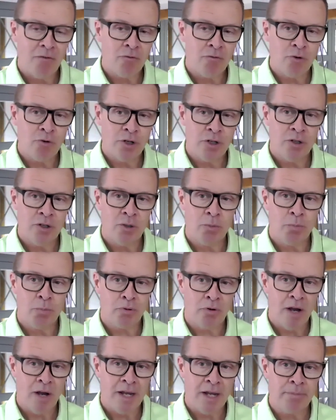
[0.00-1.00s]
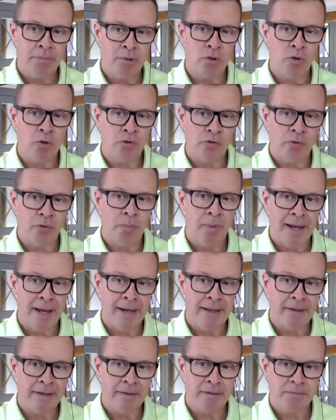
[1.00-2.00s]
real pride, but also
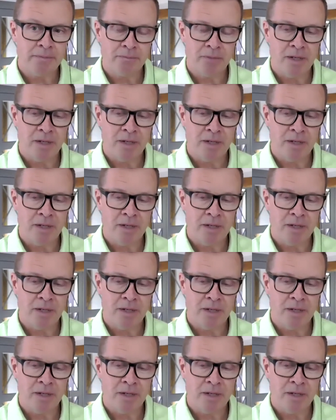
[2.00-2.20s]
panic.